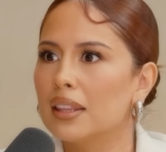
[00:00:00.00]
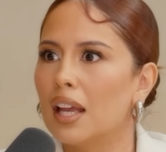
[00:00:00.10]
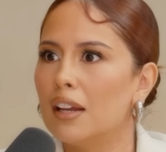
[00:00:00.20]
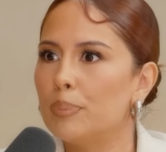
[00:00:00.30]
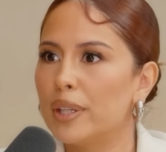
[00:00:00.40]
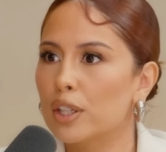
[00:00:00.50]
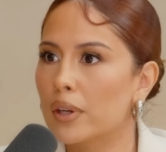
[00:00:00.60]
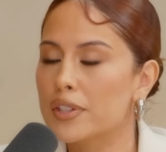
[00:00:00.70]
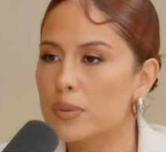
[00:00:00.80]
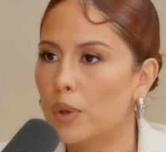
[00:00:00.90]
I love being
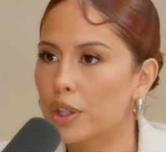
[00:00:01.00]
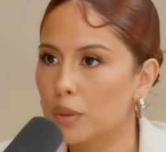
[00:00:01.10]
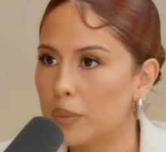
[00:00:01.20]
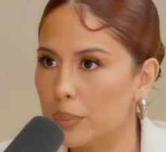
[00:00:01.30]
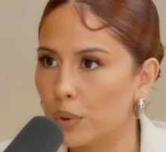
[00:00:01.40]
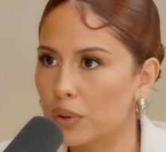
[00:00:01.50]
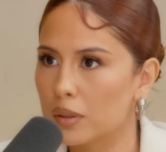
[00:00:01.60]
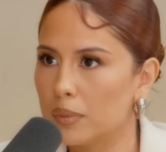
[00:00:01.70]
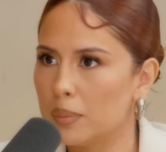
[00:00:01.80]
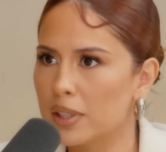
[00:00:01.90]
around smarter people
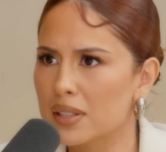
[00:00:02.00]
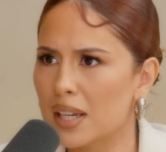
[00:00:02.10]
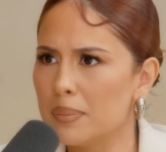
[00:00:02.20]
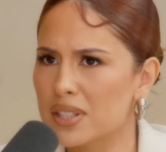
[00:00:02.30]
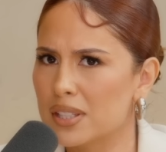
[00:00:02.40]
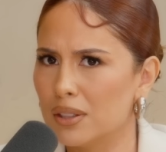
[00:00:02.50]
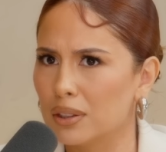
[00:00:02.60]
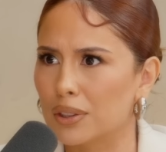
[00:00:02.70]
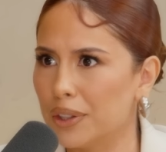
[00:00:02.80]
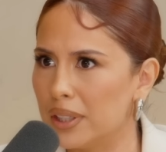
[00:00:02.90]
than me because I'm
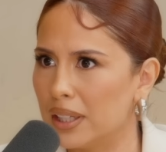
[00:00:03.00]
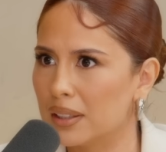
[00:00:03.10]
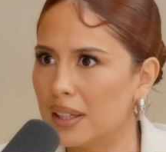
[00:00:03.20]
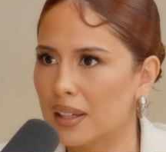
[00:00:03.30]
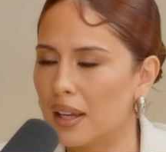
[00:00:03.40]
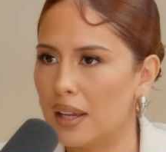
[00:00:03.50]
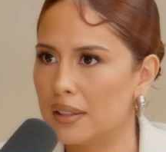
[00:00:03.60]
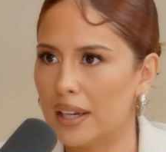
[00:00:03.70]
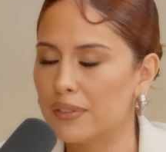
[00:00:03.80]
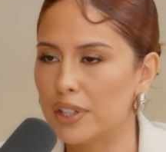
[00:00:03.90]
still learning. Like
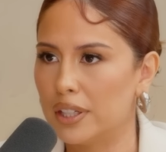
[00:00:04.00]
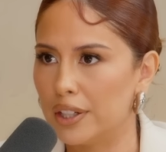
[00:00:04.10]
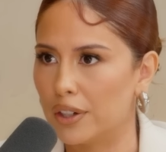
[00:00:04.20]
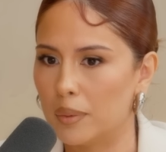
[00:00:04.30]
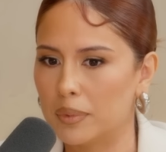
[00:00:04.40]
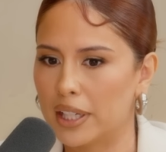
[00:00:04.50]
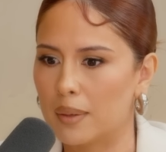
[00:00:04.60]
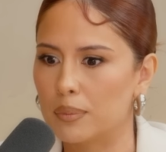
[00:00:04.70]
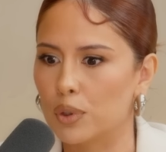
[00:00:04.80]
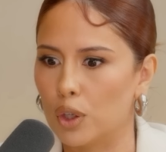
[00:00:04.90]
every year,
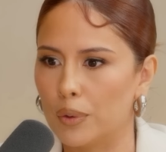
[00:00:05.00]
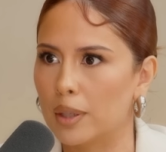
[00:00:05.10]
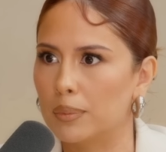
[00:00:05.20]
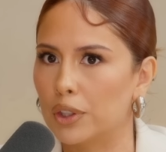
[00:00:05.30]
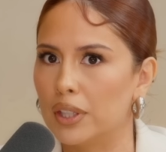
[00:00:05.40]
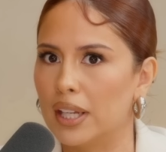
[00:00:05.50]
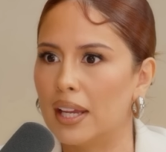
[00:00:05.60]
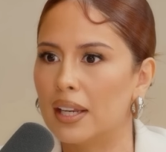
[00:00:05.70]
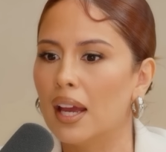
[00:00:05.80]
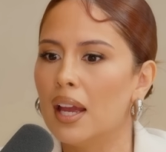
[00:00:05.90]
I'm growing, I'm learning.
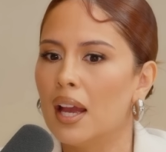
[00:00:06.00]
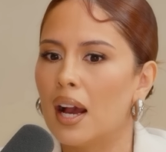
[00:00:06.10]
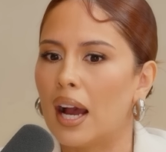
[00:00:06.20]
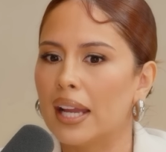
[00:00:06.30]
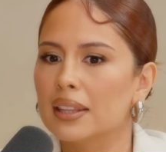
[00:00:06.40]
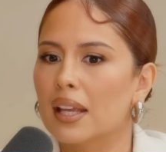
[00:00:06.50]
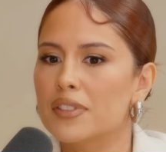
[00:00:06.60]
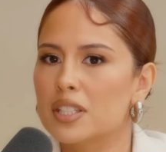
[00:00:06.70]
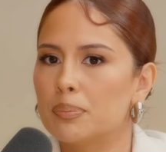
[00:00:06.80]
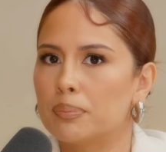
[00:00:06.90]
And I love
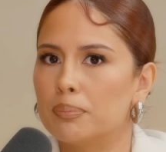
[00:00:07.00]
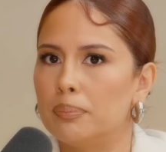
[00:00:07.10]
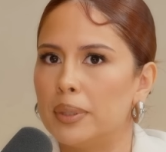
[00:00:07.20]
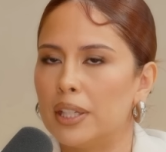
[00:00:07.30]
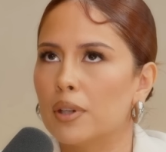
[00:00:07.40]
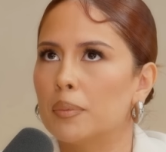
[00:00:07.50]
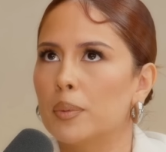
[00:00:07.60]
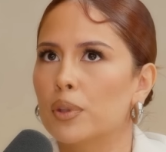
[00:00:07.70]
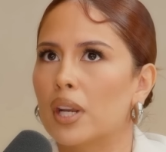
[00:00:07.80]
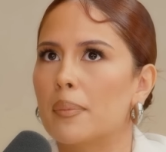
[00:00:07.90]
to be around
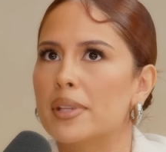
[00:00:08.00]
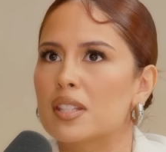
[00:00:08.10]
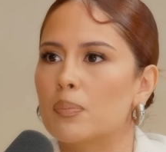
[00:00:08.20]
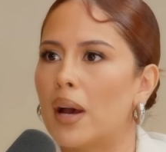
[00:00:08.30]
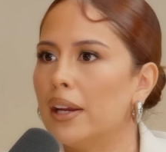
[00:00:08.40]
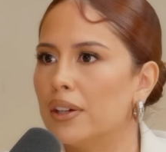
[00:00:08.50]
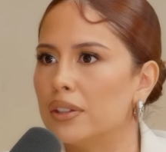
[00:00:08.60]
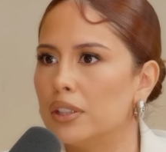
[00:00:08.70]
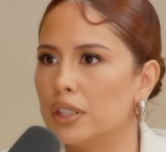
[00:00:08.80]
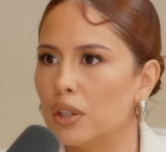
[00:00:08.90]
people that I'm
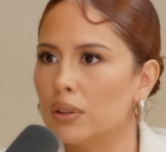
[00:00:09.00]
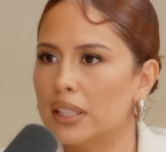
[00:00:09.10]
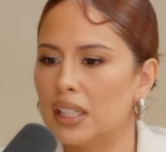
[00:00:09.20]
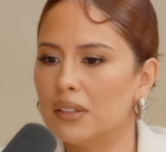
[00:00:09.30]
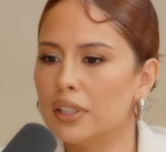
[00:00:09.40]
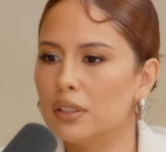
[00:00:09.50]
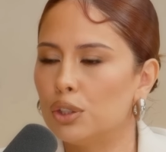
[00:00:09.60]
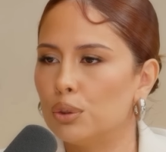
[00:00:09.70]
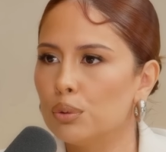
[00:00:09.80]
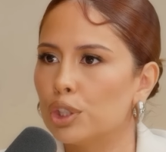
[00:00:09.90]
inspired, you know, like even
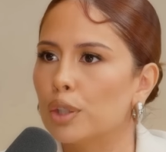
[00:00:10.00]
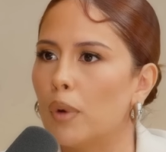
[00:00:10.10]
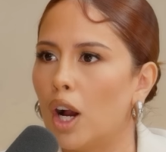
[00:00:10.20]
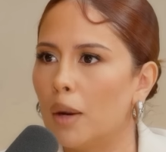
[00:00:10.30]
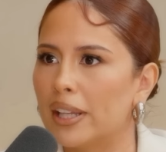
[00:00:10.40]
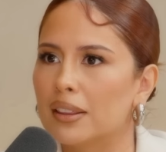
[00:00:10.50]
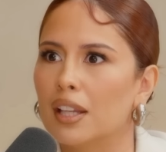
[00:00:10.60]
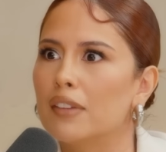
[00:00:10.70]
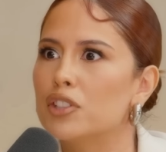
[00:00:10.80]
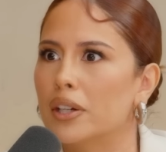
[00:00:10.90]
you, your mom, I
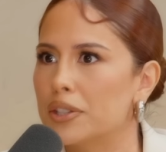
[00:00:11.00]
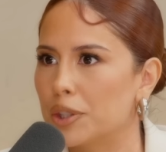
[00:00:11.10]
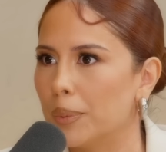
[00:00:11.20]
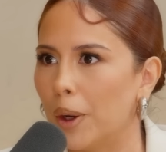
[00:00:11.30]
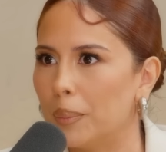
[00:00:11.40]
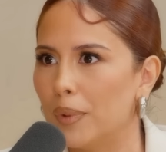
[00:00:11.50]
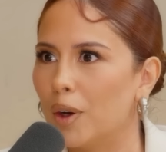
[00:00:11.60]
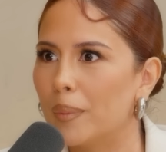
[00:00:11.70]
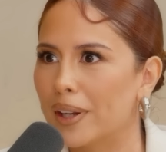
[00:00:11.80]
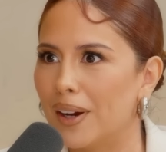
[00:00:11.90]
love talking to your mom.
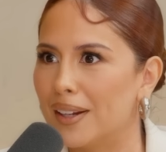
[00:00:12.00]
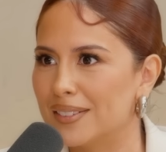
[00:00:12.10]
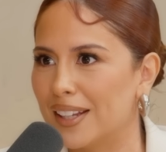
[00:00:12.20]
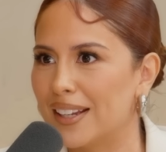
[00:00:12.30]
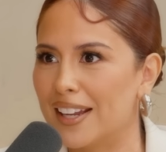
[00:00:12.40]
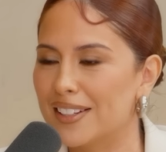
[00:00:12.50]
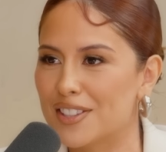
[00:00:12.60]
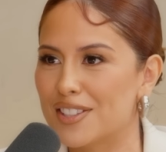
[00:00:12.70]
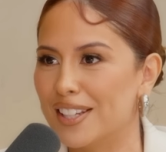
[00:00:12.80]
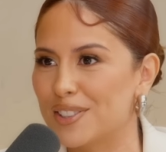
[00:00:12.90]
Oh my God. Like I
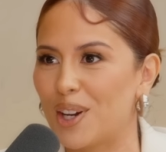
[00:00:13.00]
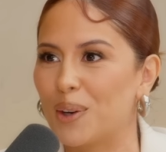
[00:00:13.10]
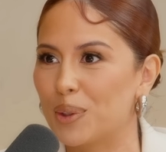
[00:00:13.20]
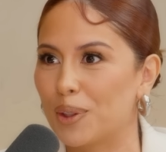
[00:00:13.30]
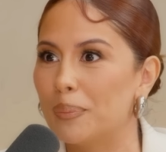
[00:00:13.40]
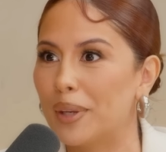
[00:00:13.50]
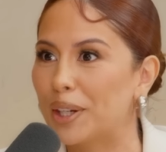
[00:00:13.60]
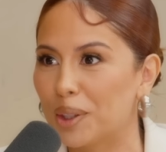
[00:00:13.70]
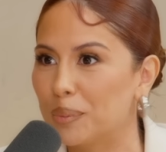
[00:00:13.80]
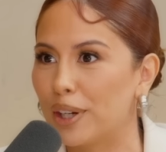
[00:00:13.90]
could sit and talk with her and
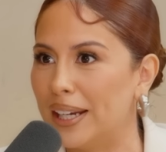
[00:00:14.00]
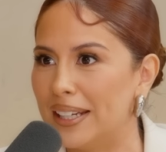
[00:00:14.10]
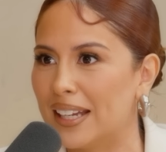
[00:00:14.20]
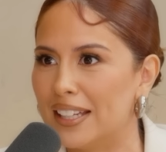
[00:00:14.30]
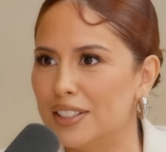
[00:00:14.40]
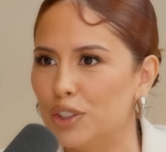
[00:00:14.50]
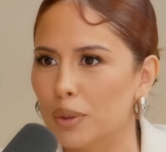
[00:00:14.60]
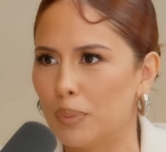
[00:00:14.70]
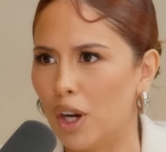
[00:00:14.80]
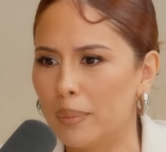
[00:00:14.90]
pick her brain, and
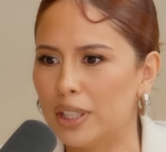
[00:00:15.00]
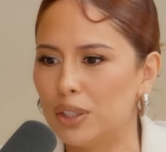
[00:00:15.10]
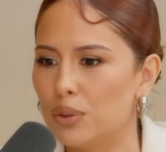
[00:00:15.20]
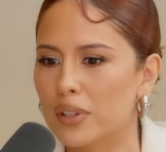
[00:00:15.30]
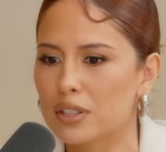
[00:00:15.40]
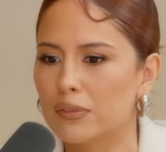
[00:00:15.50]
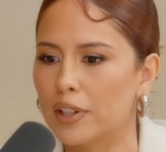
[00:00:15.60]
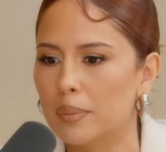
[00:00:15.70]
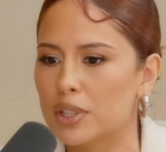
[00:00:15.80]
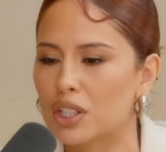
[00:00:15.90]
your mom and you guys are
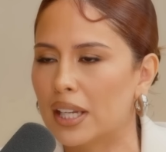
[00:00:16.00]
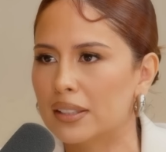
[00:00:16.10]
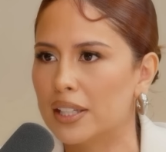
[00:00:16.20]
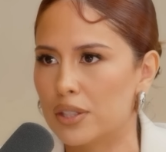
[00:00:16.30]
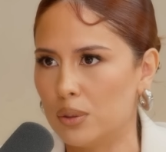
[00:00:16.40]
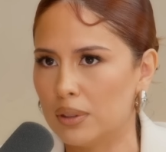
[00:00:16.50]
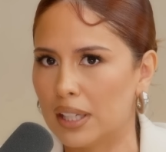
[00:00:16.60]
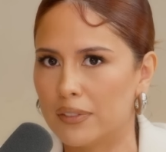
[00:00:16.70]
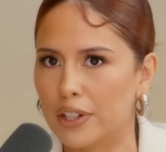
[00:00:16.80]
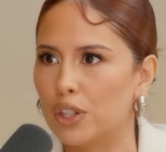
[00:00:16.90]
very much like that too.
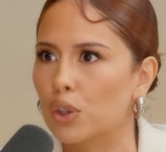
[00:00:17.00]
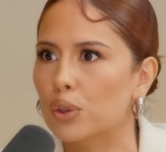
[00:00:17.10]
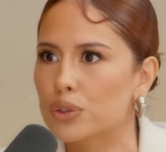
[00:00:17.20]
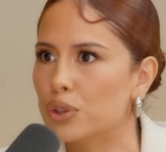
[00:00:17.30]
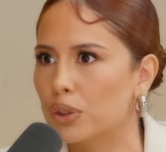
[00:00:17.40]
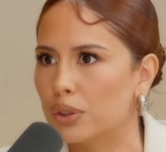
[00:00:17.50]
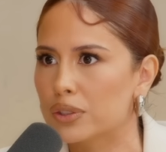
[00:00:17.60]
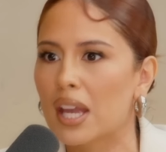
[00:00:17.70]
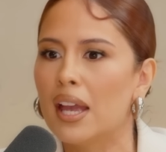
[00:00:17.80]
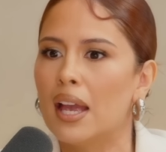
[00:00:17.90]
Like very girls,
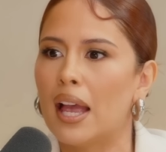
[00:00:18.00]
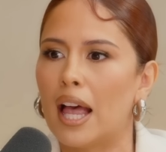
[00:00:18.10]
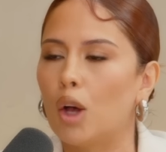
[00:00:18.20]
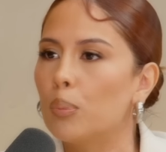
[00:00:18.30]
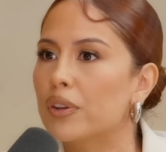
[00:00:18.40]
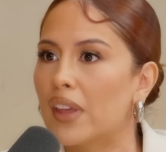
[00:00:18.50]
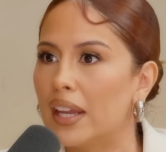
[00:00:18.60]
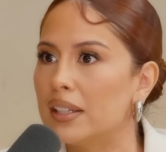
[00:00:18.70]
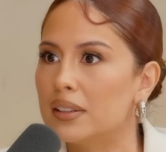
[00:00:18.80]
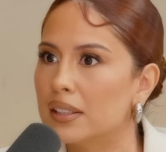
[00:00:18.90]
help with
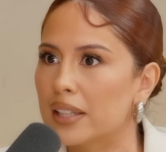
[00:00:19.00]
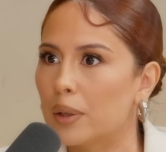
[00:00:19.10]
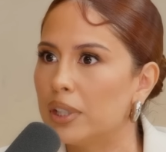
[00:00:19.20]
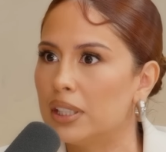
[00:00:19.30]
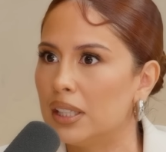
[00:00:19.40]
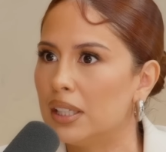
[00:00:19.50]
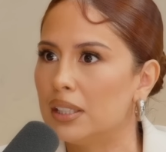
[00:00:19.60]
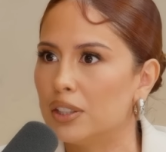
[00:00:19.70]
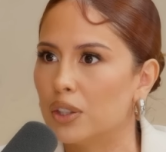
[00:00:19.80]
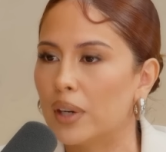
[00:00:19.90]
anything that we
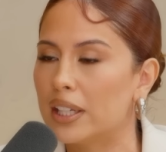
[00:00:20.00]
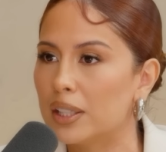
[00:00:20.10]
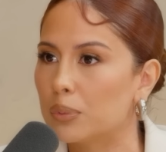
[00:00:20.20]
need, you know, any